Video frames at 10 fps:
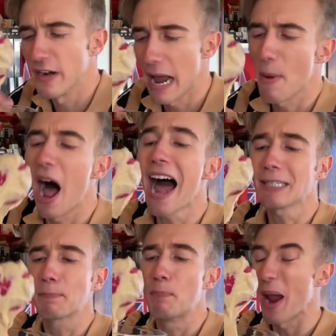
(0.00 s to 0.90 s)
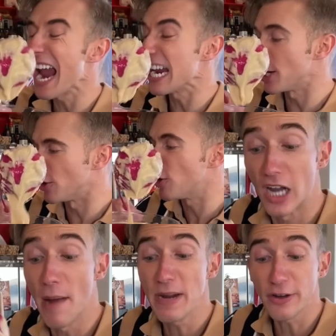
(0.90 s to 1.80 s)
up hot beige.
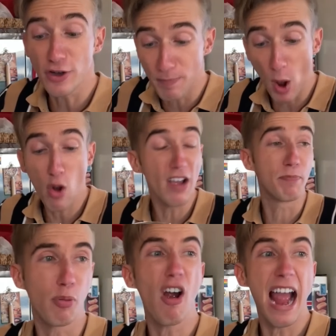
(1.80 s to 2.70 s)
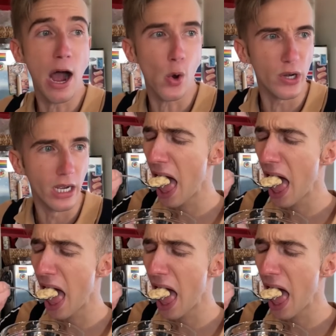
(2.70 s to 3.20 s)
Come get your bowl of brown.